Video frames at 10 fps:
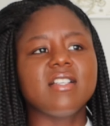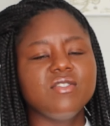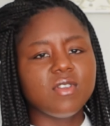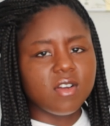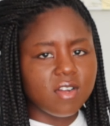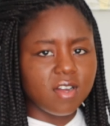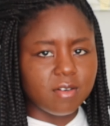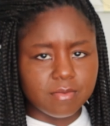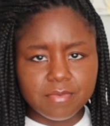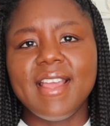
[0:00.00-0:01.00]
not too long
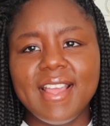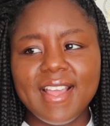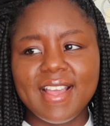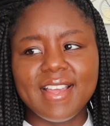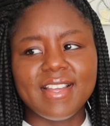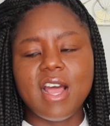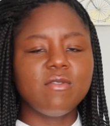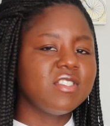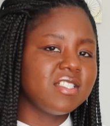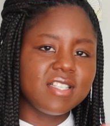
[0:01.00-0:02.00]
ago and
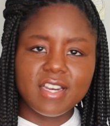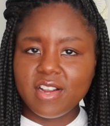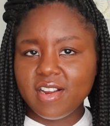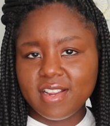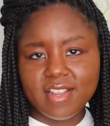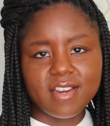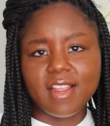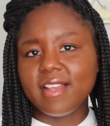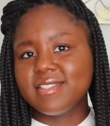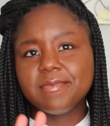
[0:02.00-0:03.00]
I was just in there getting
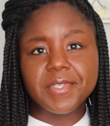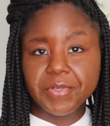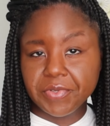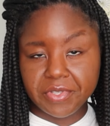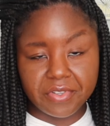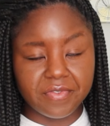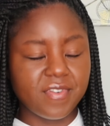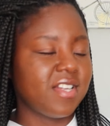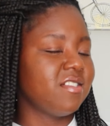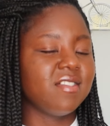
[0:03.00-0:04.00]
like some little stuff.
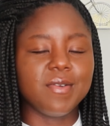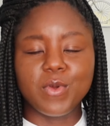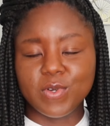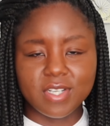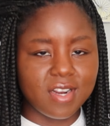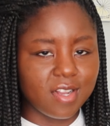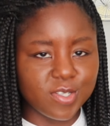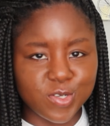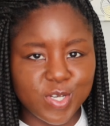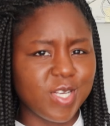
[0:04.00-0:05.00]
I just love going to
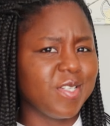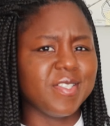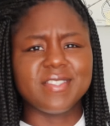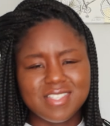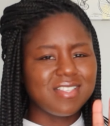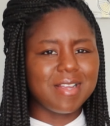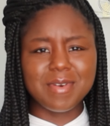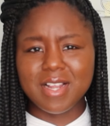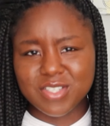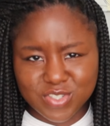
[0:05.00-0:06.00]
Dollar Tree because it's a
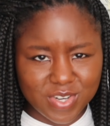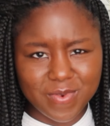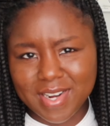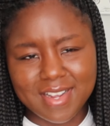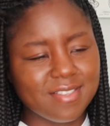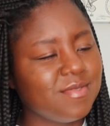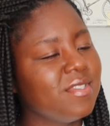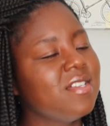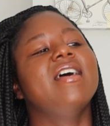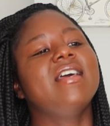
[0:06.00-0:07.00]
damn Dollar Tree. Why not?
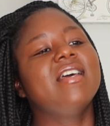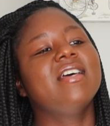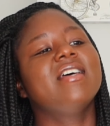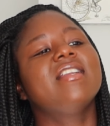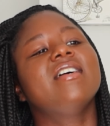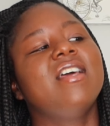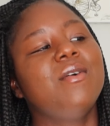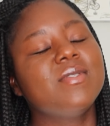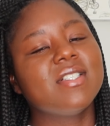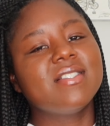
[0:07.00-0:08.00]
and
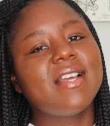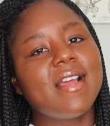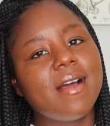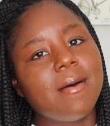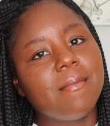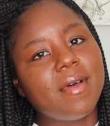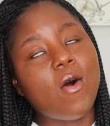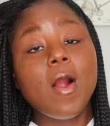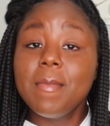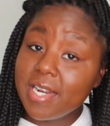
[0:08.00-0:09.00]
it was a damn
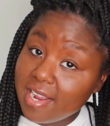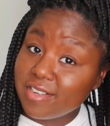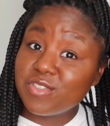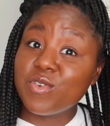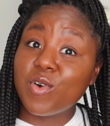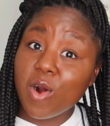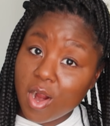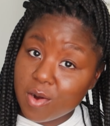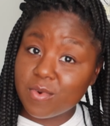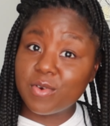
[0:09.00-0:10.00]
army national guard